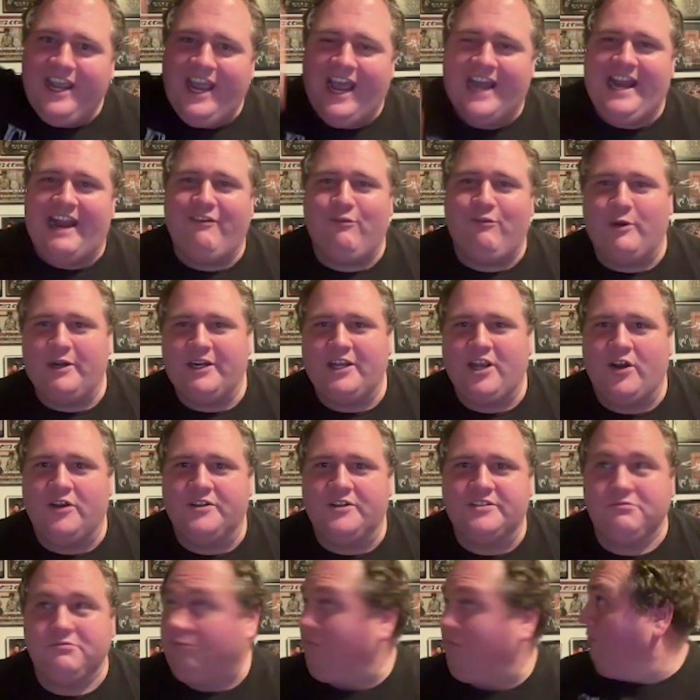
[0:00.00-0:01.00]
And everyone
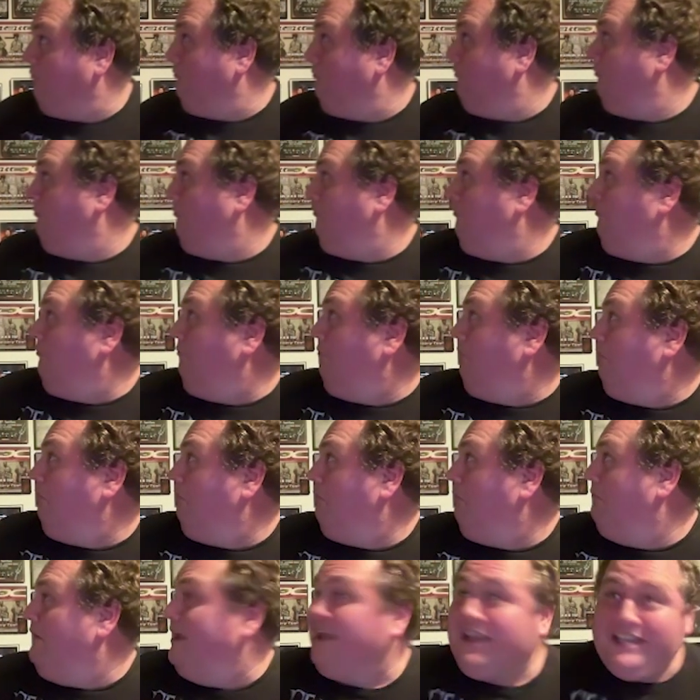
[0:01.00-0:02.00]
goes,
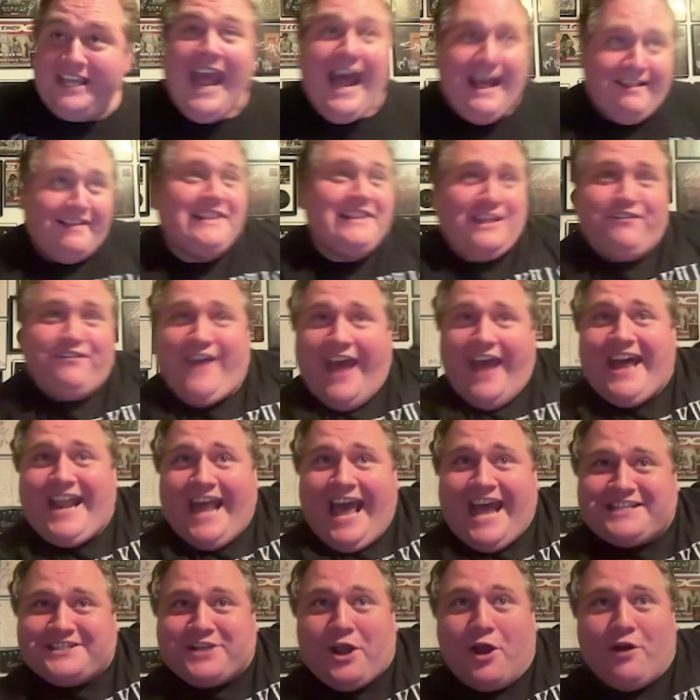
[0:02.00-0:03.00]
"Yeah, let the fat ass